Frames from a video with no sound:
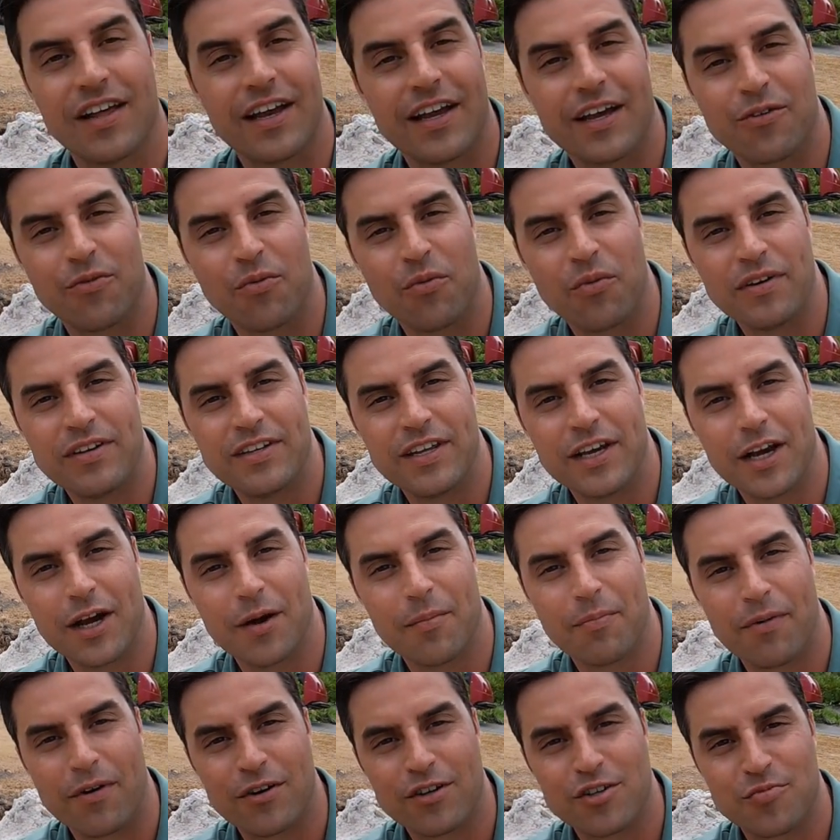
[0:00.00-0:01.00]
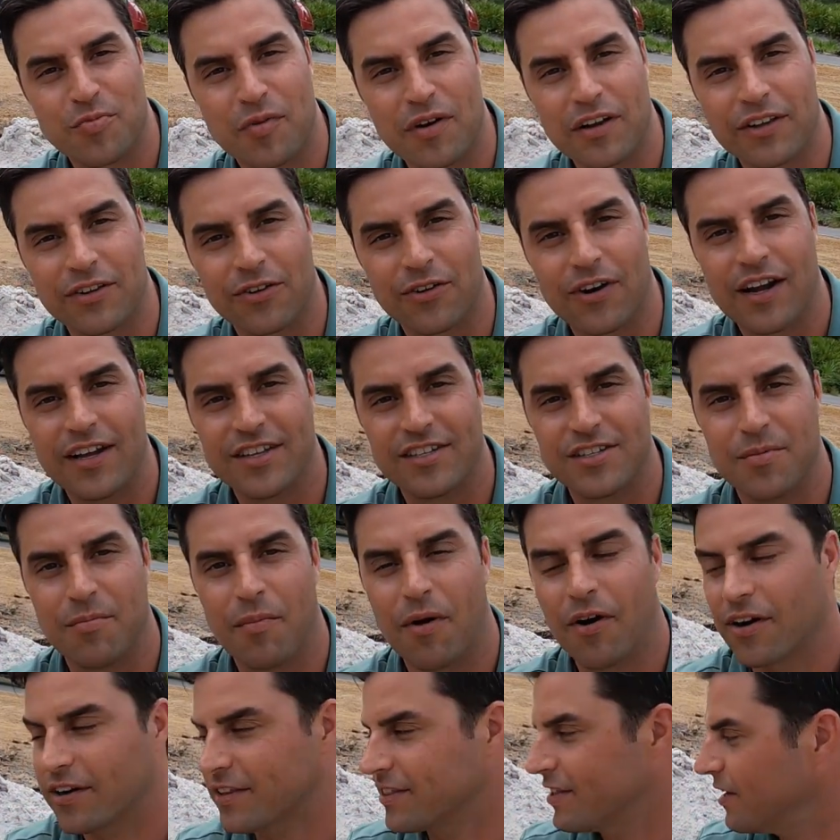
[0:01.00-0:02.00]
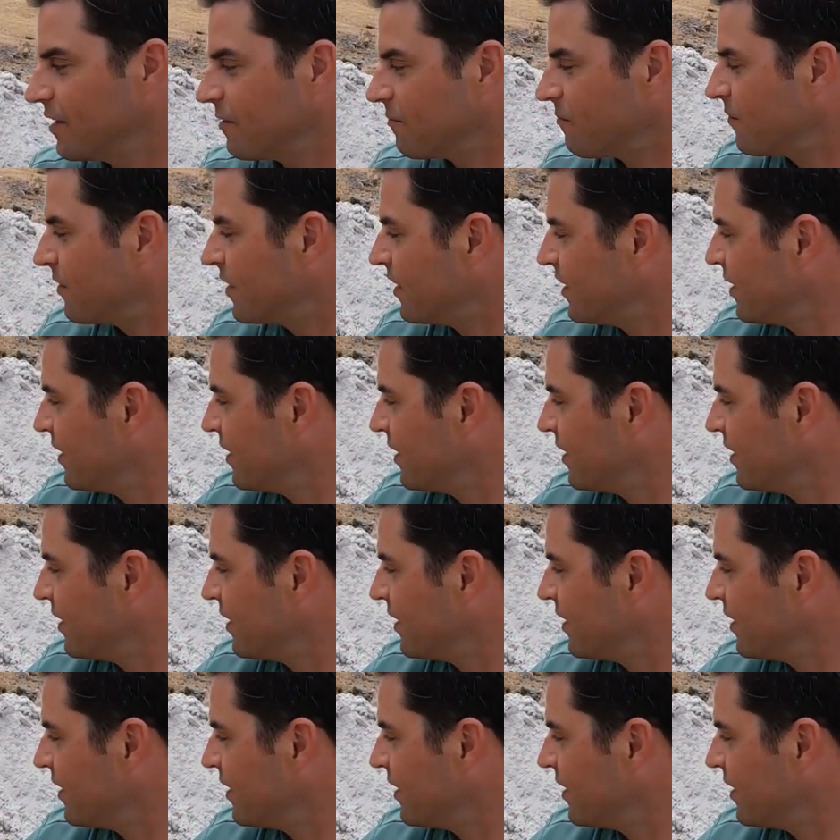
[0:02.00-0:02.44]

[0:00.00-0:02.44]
like when we dig up our sprinkler heads to mark them.